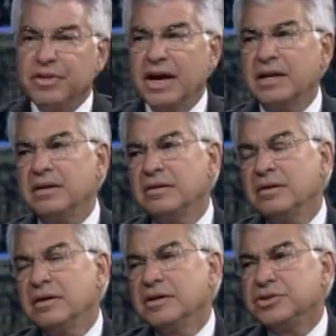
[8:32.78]
that
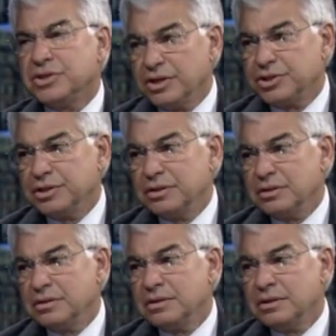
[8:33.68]
assertion
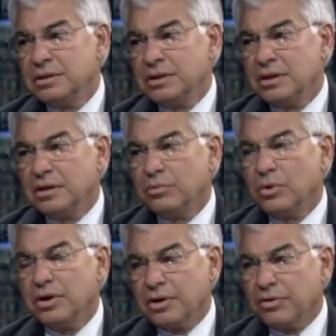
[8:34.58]
Uh,
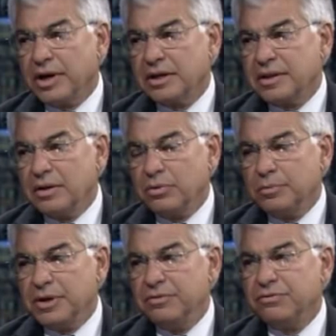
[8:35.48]
were correct, that
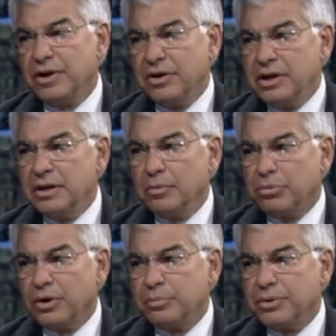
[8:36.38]
would be very
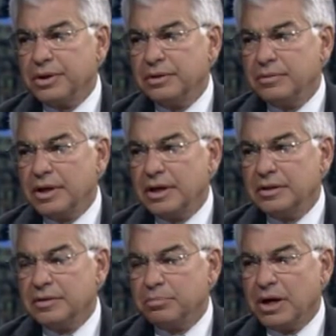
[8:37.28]
inappropriate
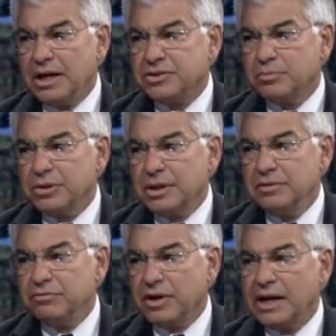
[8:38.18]
and
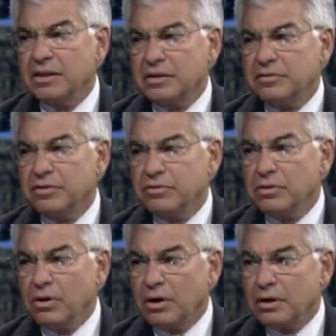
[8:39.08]
possibly violative of the
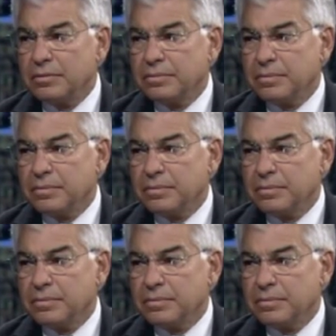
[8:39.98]
law.